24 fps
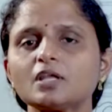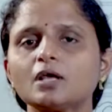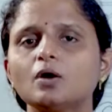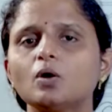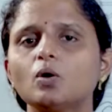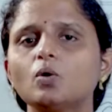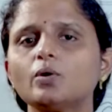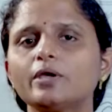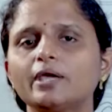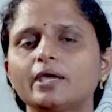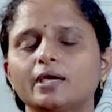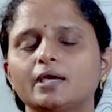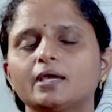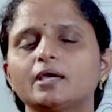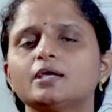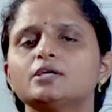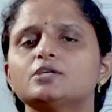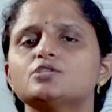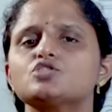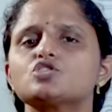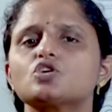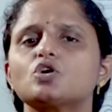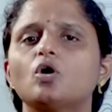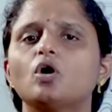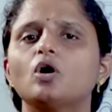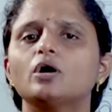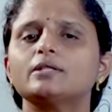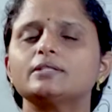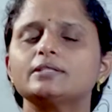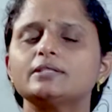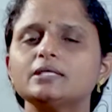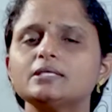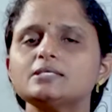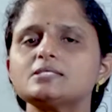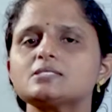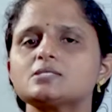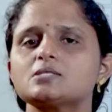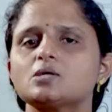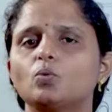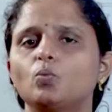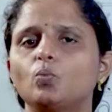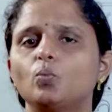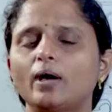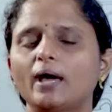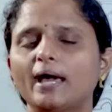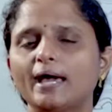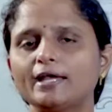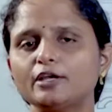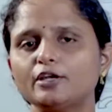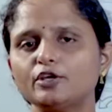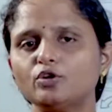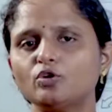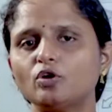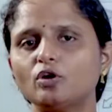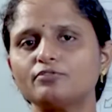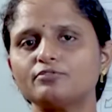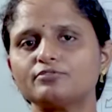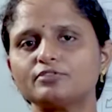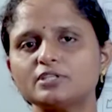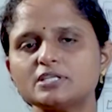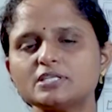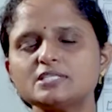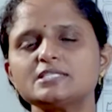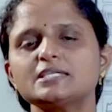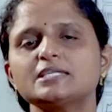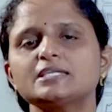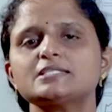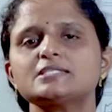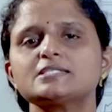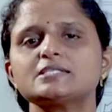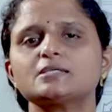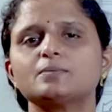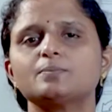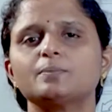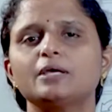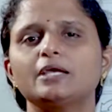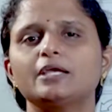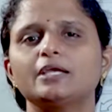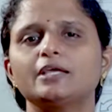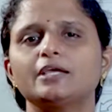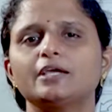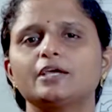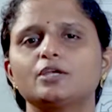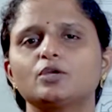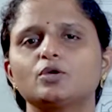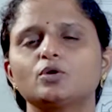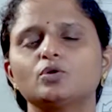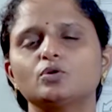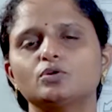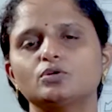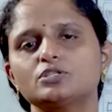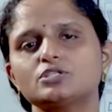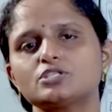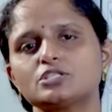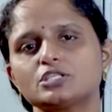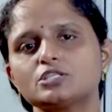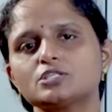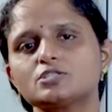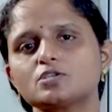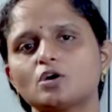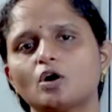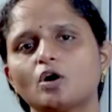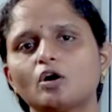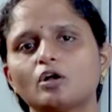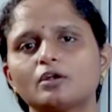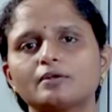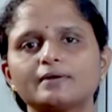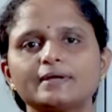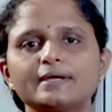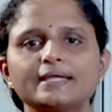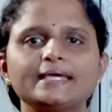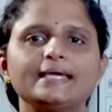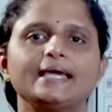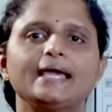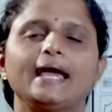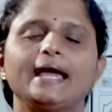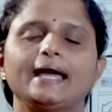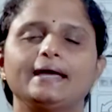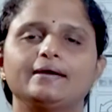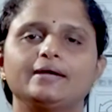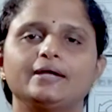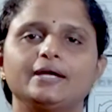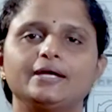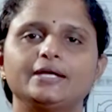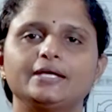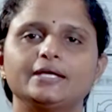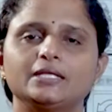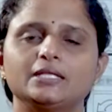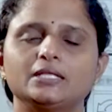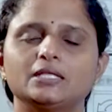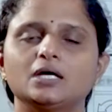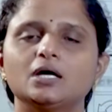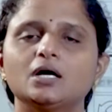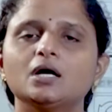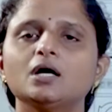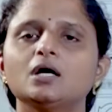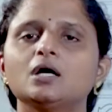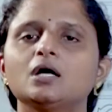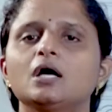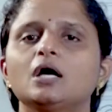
Okay, so this value of this intermediate goods is already added in the